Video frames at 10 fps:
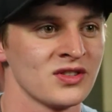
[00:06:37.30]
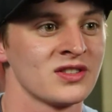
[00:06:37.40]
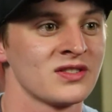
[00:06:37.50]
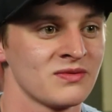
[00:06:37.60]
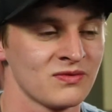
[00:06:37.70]

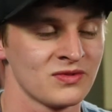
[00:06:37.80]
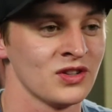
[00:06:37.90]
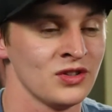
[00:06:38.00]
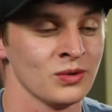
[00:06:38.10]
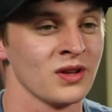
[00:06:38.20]
just
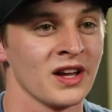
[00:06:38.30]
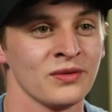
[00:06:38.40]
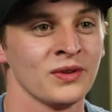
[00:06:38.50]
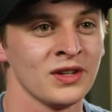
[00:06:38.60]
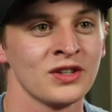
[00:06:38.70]
to do
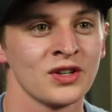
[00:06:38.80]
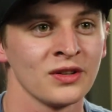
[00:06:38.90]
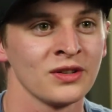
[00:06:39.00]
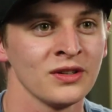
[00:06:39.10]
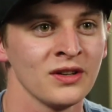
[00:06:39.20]
life with each
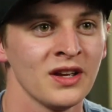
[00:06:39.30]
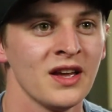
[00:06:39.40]
other.